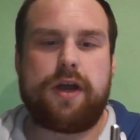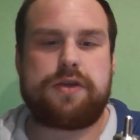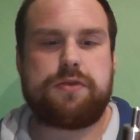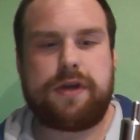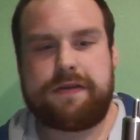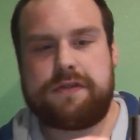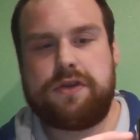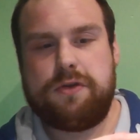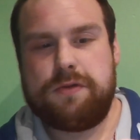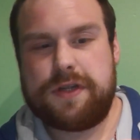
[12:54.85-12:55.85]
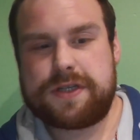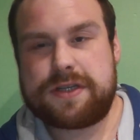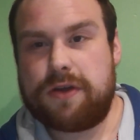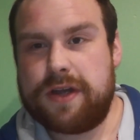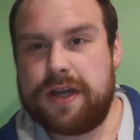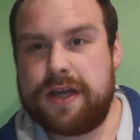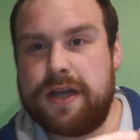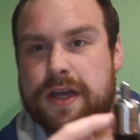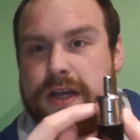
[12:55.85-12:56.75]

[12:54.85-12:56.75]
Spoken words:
because all they have to do, this slot here,